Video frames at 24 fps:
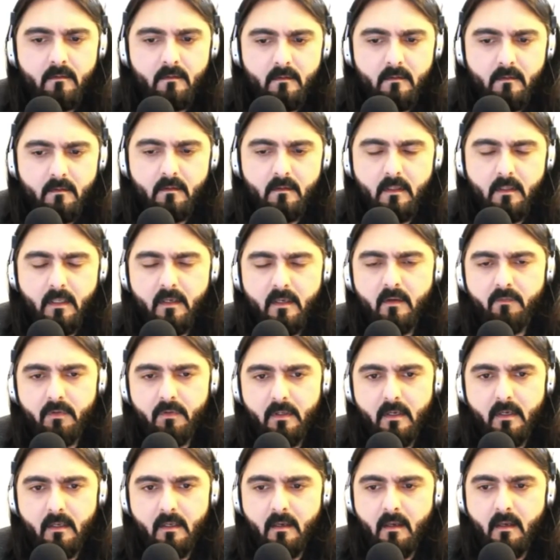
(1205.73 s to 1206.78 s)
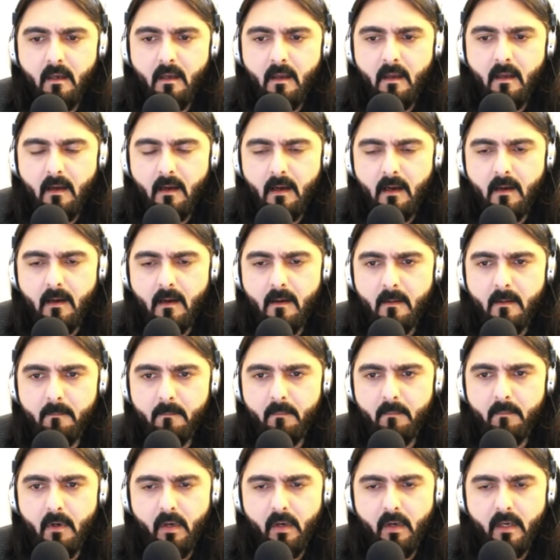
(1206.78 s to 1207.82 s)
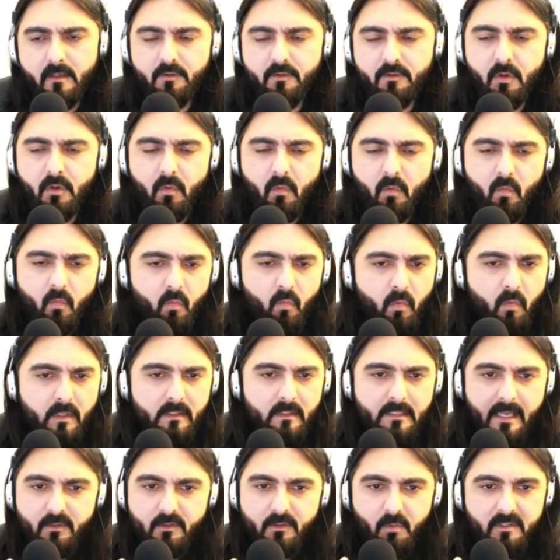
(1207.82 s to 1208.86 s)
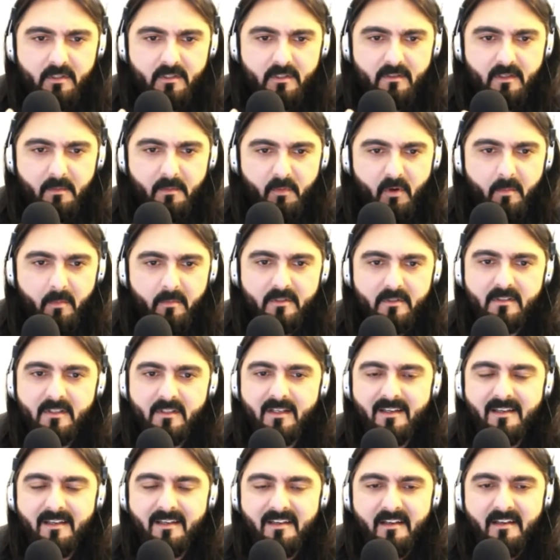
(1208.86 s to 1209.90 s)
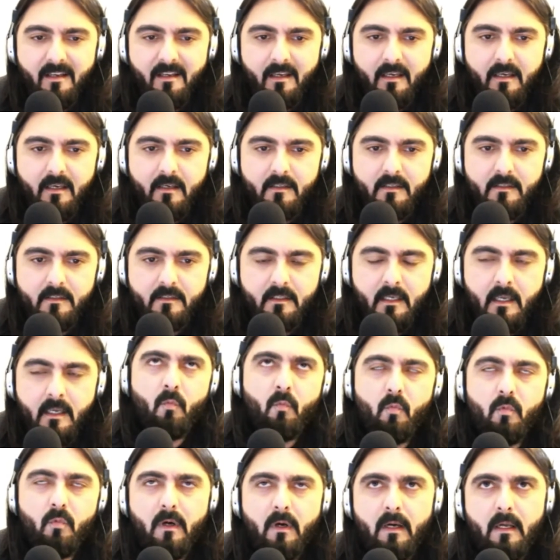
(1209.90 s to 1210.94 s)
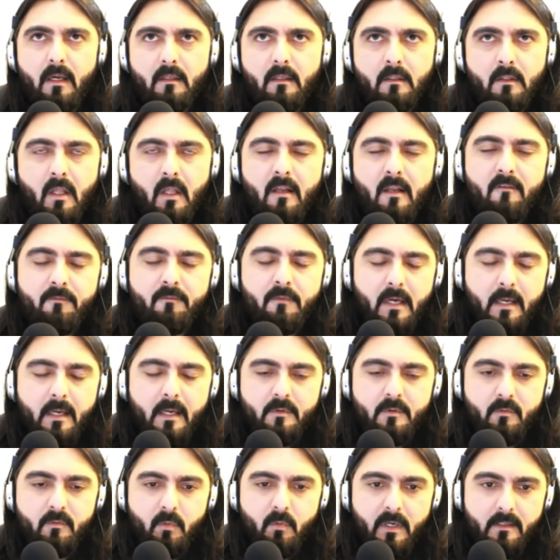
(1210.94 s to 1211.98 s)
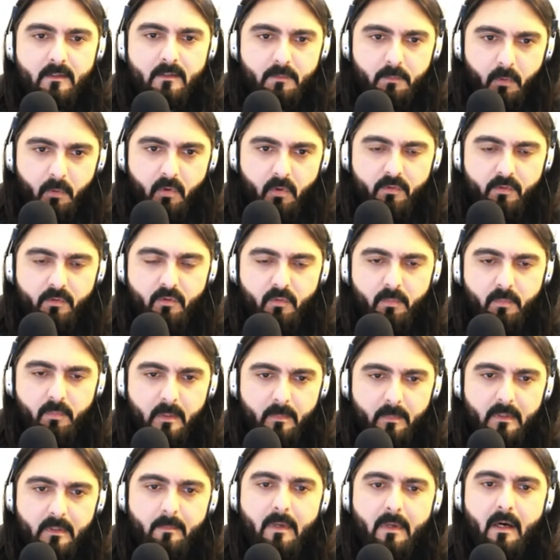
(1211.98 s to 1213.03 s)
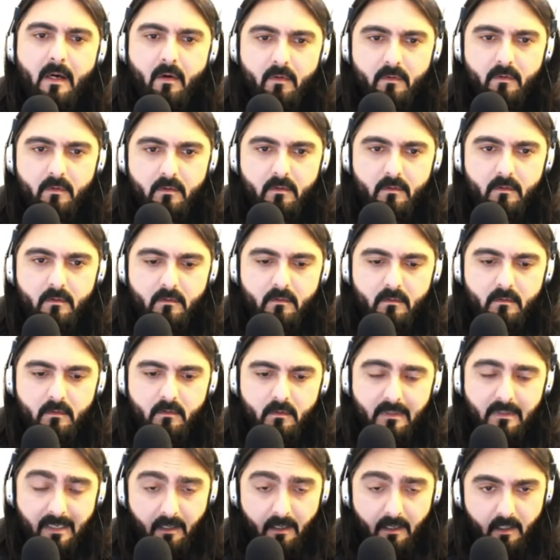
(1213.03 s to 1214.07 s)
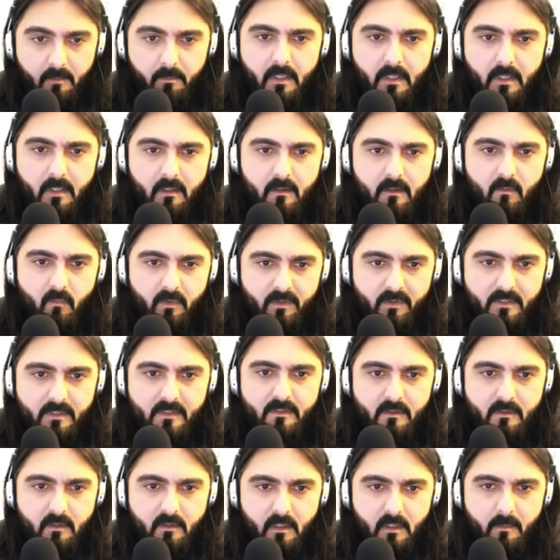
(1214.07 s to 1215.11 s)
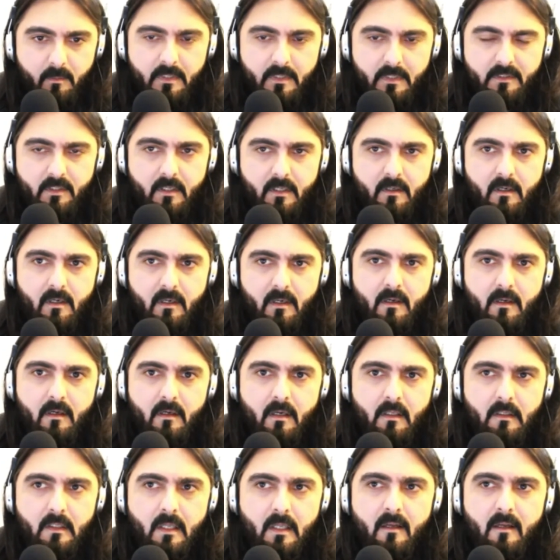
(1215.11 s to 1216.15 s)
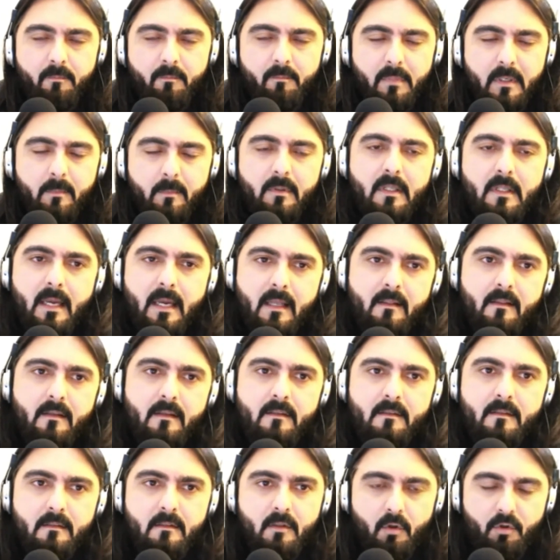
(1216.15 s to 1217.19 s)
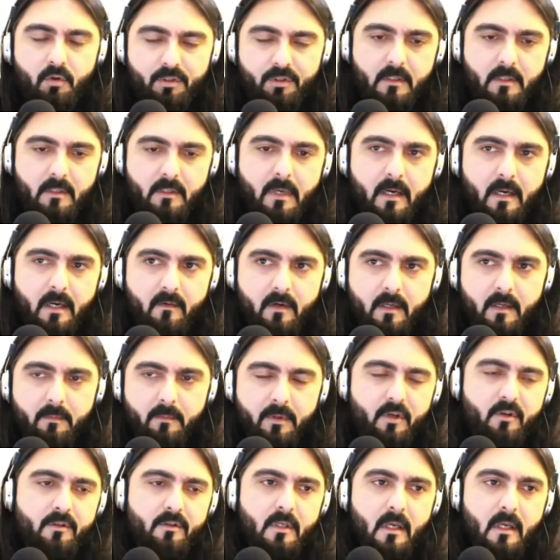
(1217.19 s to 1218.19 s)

Thank you for that. Okay. So one last question, I promise, is a lot of times when I spoke to people about Kanban versus Scrum, etc., a lot of people had this notion in mind, right? Because